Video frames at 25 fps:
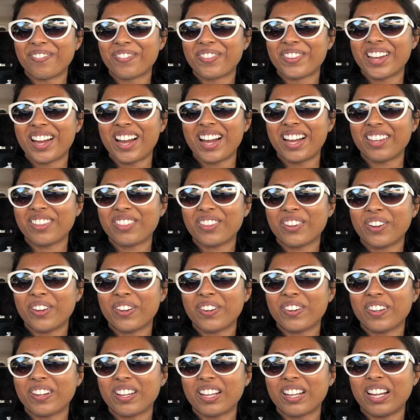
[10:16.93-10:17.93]
I
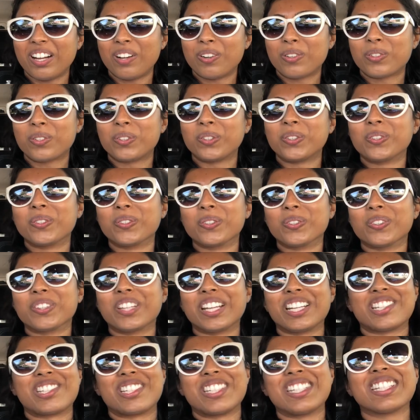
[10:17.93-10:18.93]
thought how cool
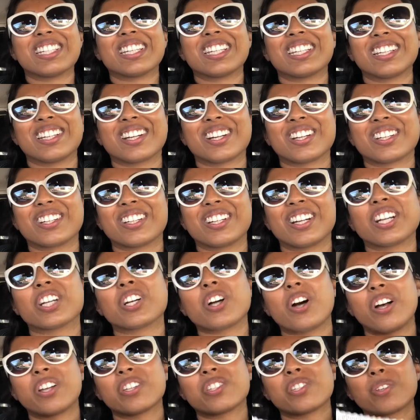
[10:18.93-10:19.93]
that she did a
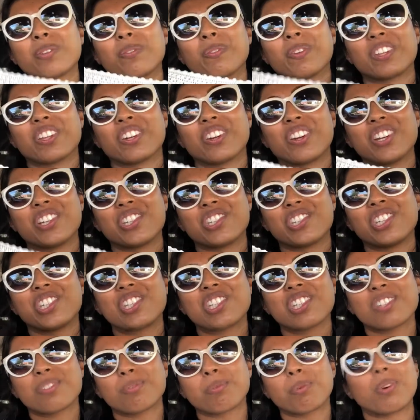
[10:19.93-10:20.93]
costume with her, and she
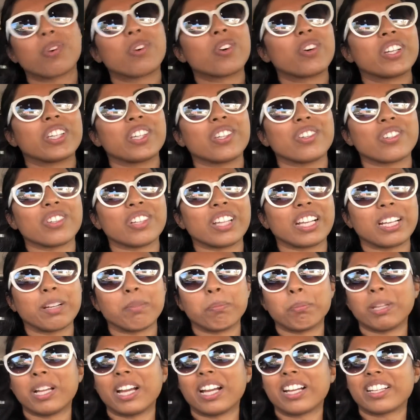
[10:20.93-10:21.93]
just wore, you know, like a
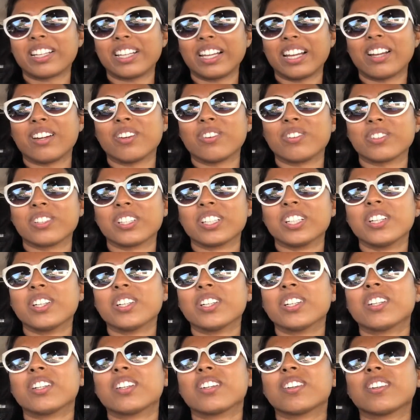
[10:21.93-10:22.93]
black gown,
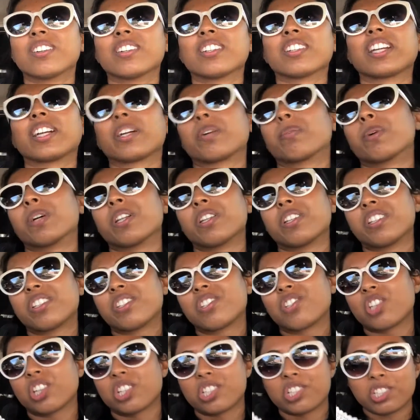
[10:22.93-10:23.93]
like what
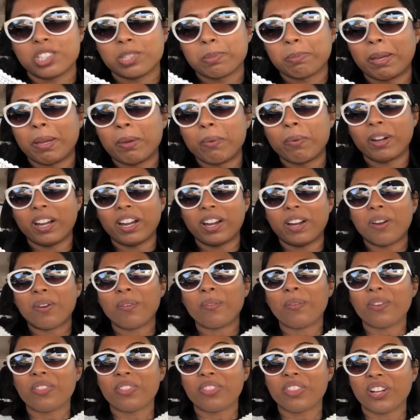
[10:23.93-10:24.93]
judges might wear,
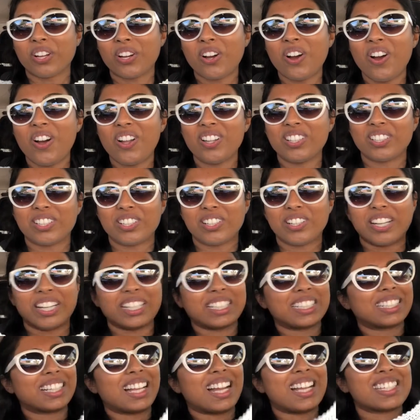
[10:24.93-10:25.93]
with the collar and
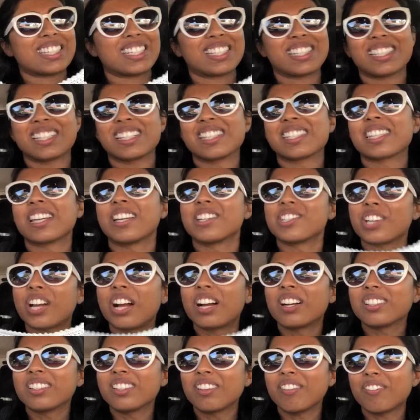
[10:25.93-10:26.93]
glasses and such.
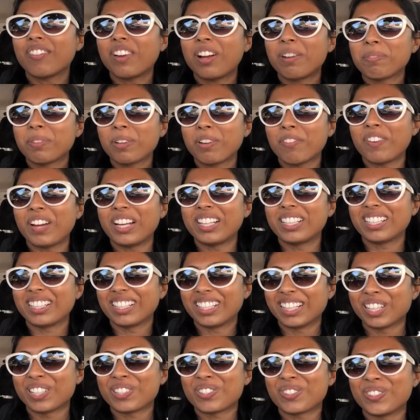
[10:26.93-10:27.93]
I'm gonna find the
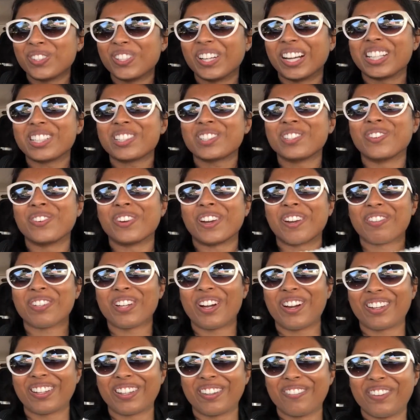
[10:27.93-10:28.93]
link so you guys know what I'm
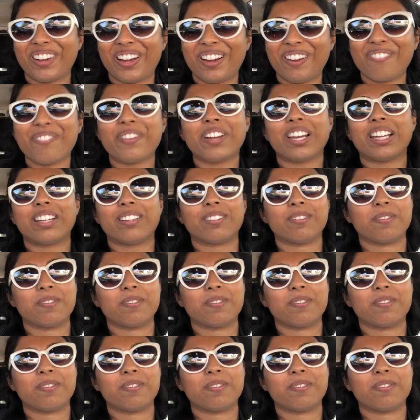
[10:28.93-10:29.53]
talking about, but